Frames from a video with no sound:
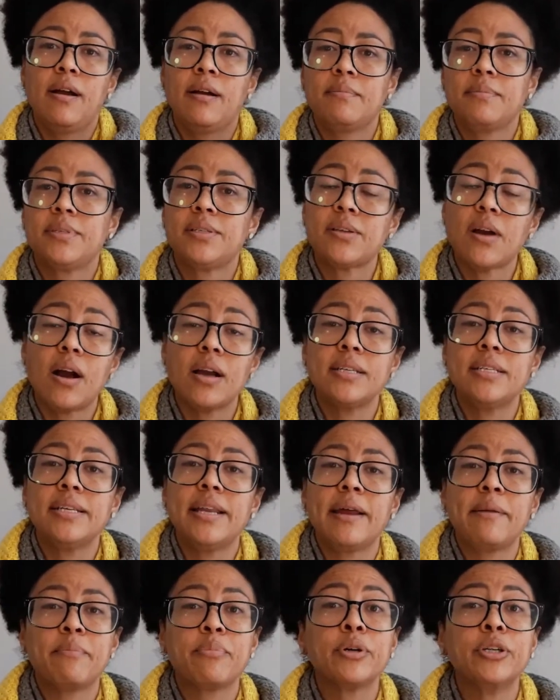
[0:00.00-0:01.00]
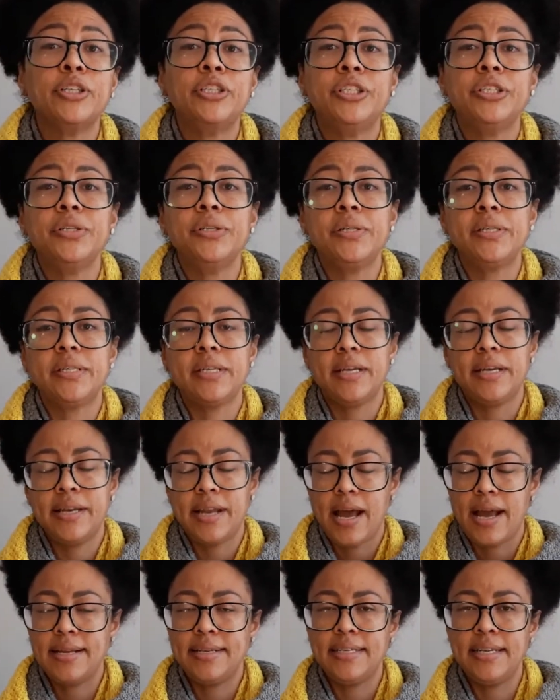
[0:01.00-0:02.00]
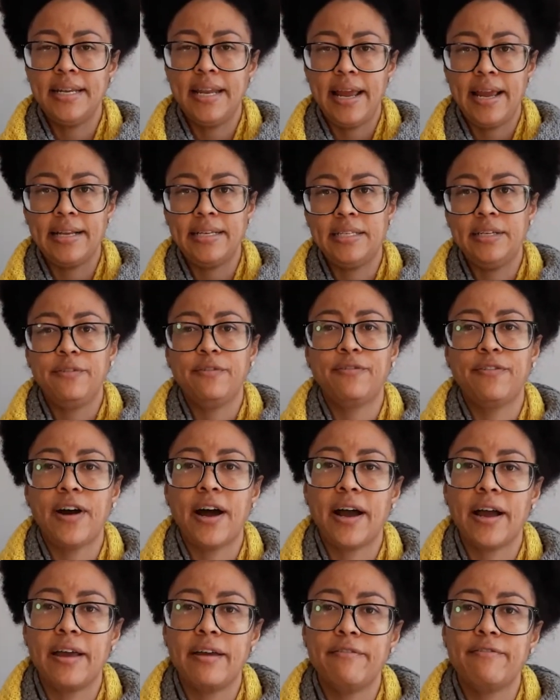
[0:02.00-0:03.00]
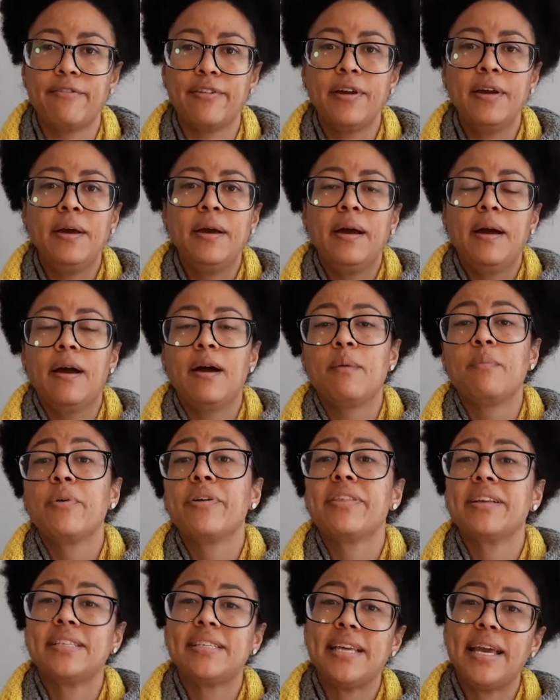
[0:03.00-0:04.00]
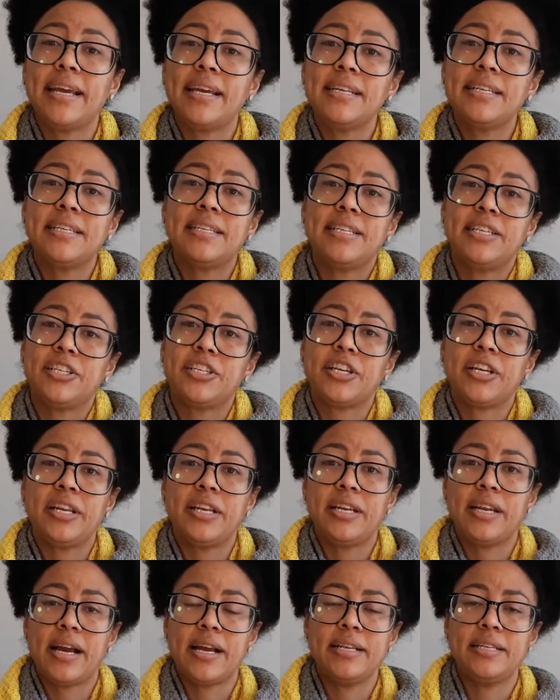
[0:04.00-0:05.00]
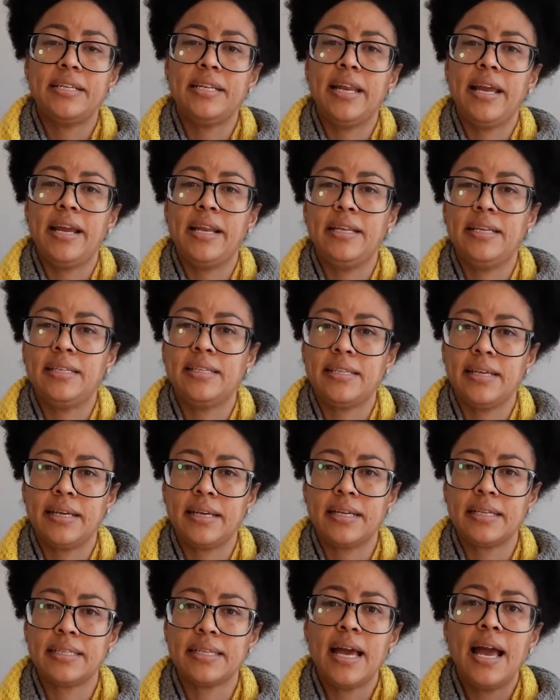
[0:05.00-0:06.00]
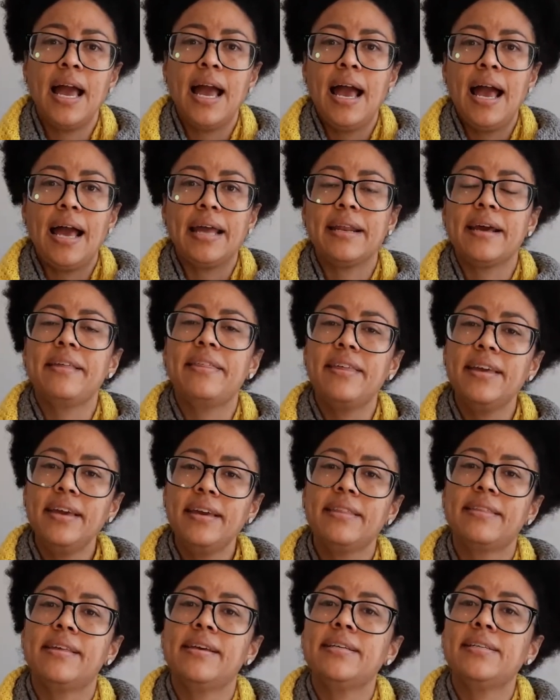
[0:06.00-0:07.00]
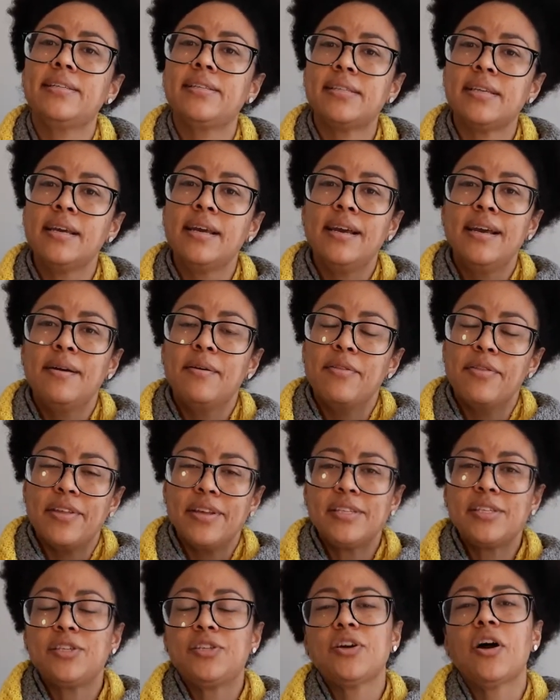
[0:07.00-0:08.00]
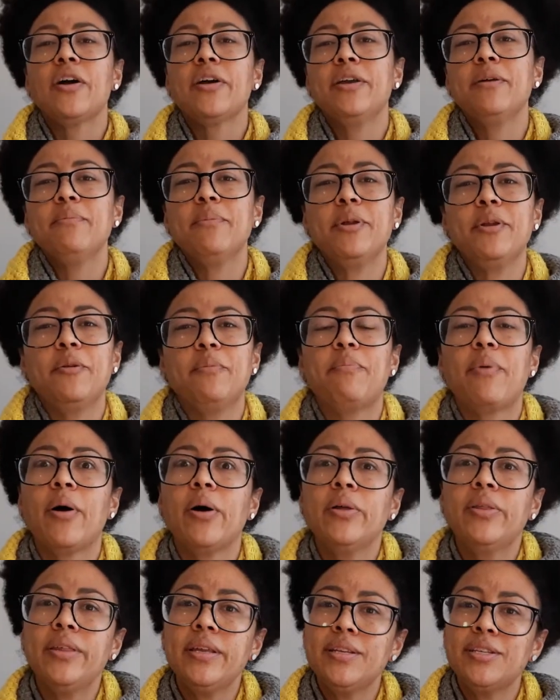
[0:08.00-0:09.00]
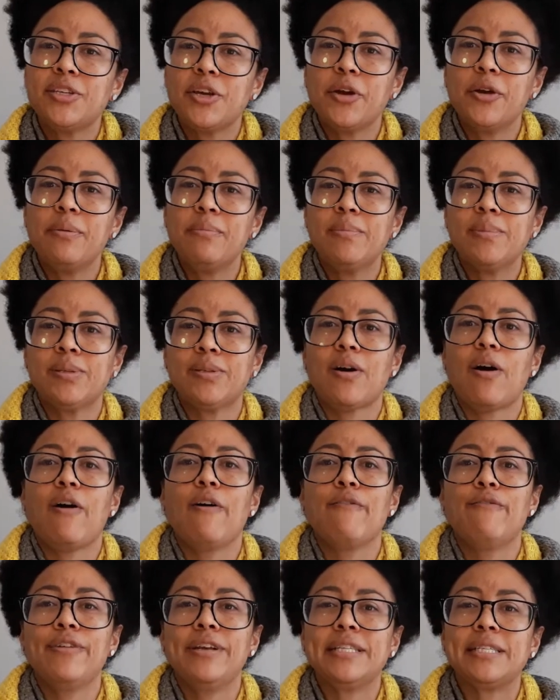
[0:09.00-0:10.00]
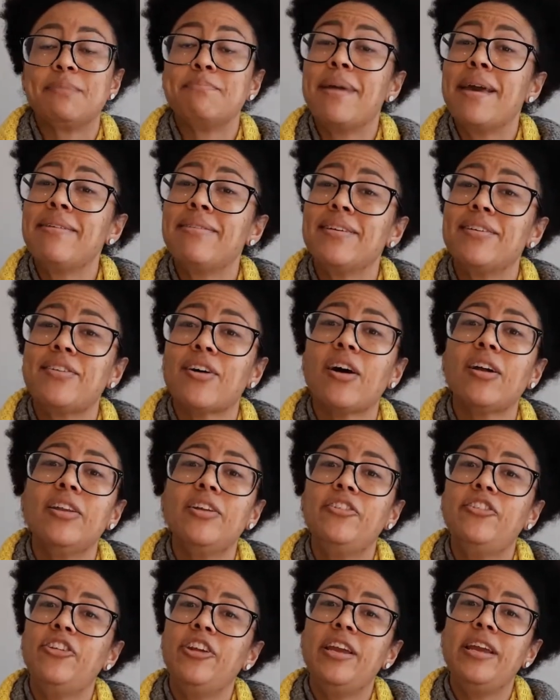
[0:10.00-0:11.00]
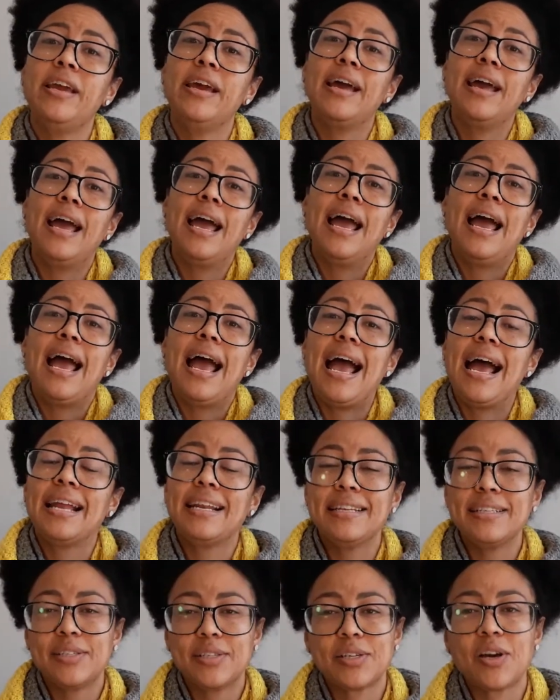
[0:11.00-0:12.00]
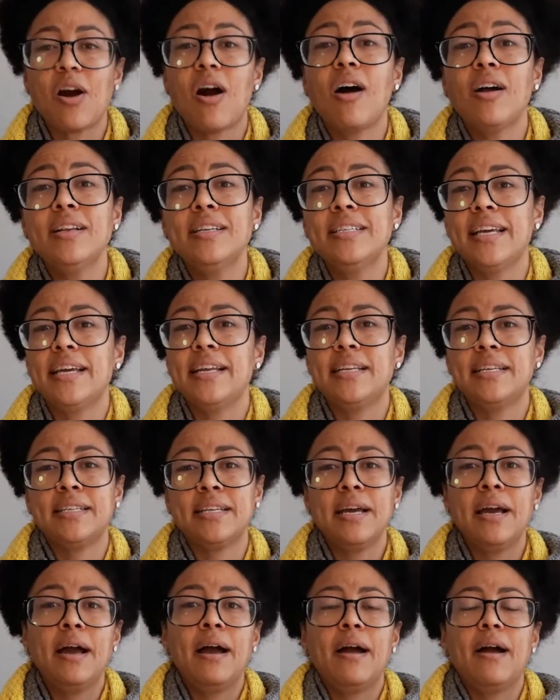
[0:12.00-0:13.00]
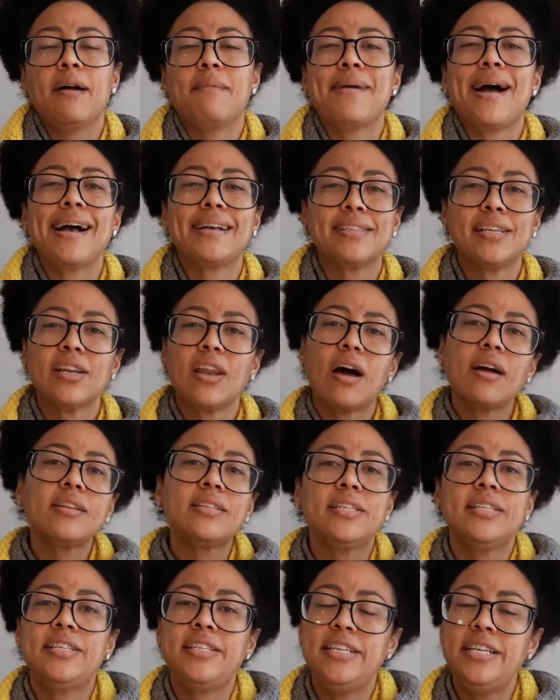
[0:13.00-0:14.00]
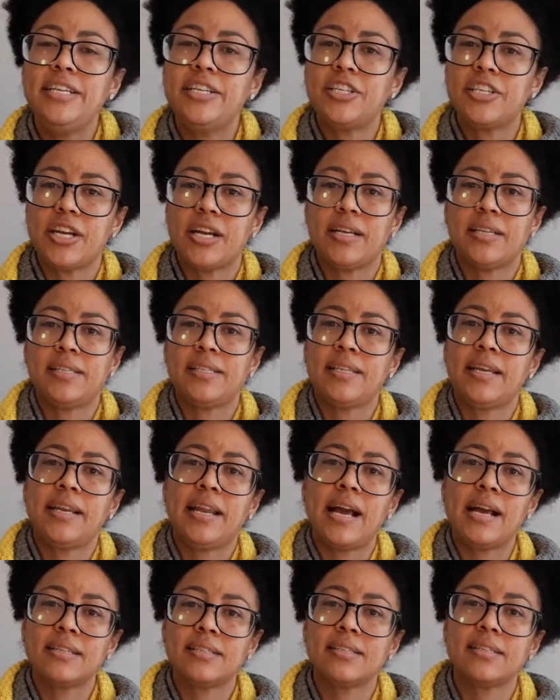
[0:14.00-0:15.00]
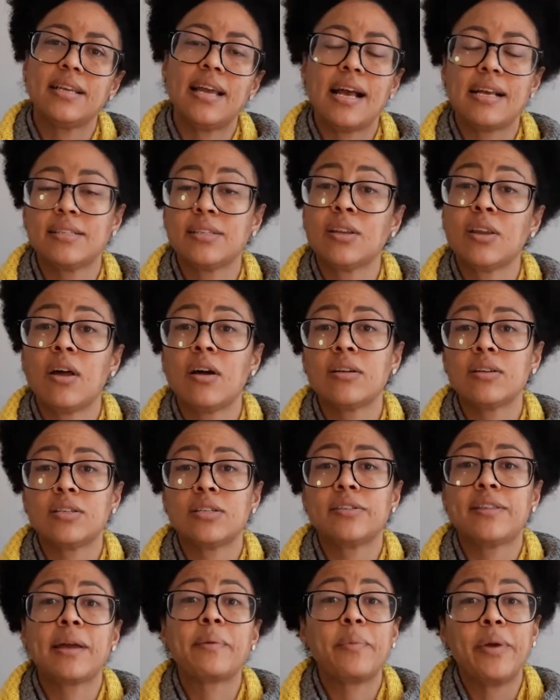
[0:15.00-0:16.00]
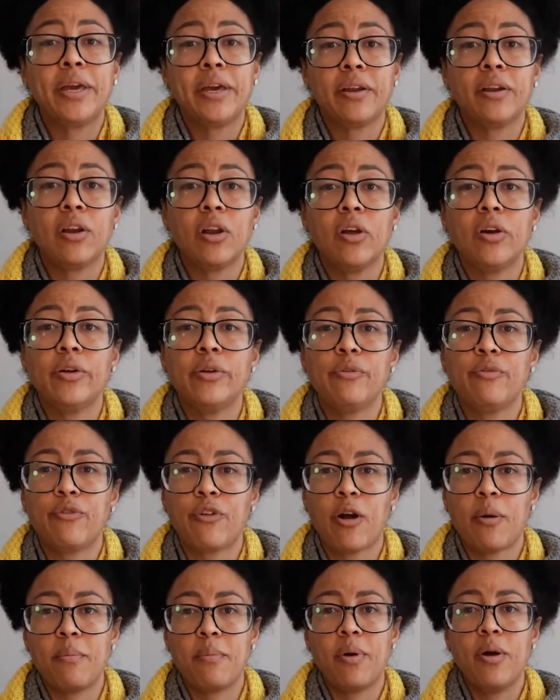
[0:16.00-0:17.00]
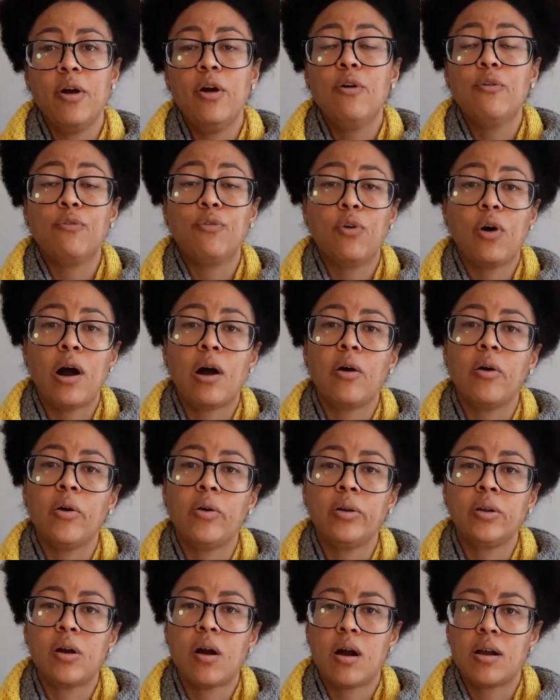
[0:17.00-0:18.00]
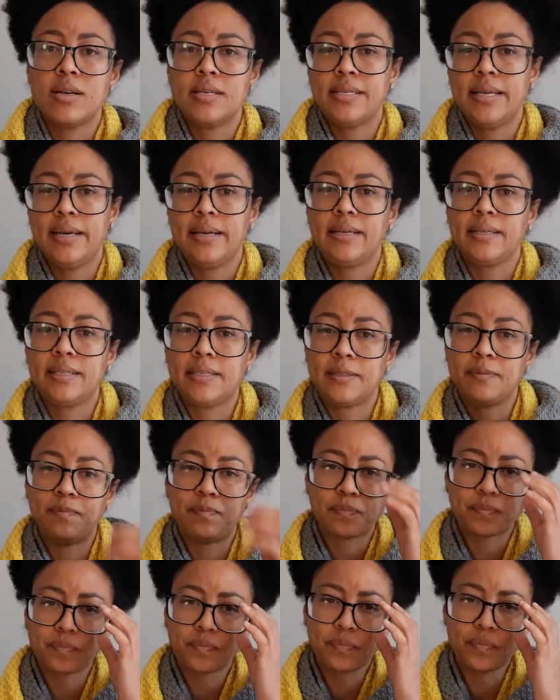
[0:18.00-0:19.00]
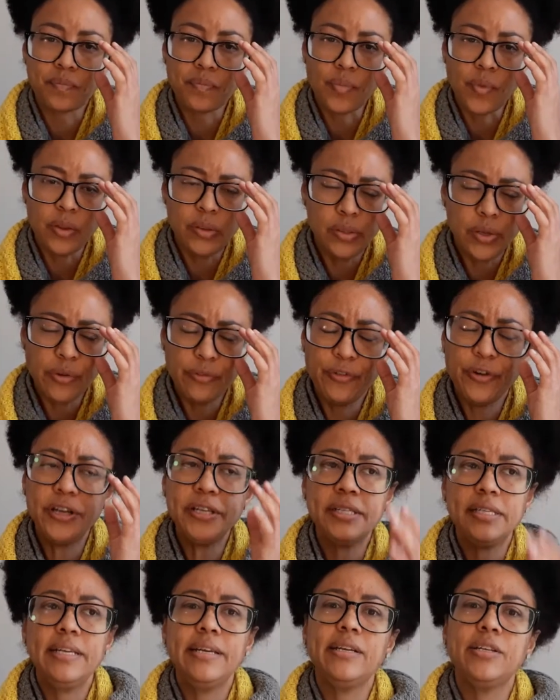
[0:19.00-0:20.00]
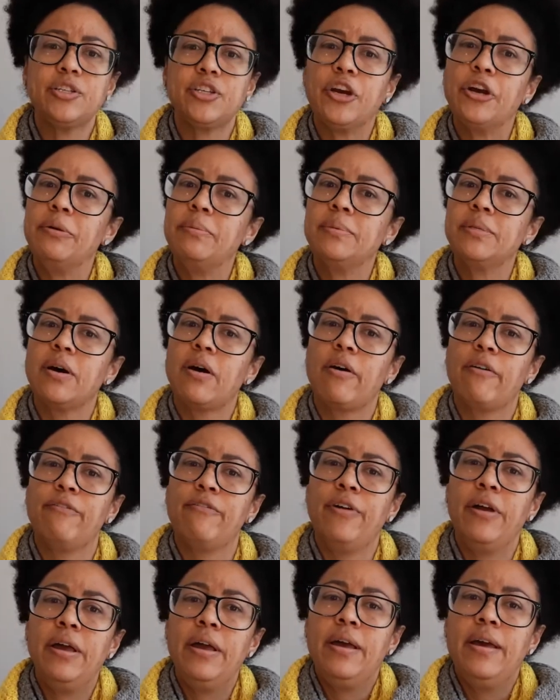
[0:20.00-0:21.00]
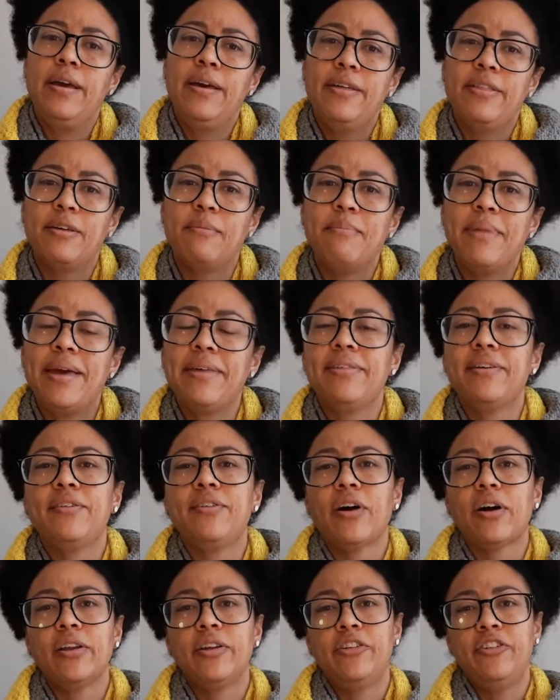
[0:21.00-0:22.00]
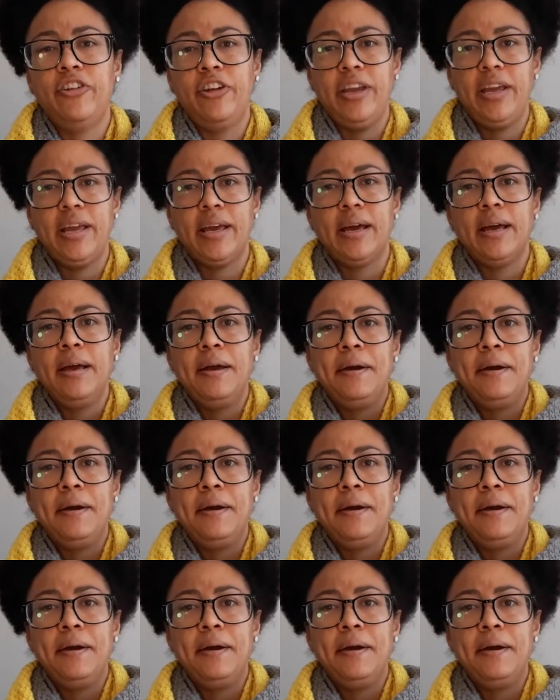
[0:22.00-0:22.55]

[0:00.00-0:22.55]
started and produced in 1985, with a second edition in 1986. And I think this document, both in terms of its methodology and its content, has a lot to teach us and has a lot that we can learn from for our own context. So firstly, in terms of the methodology,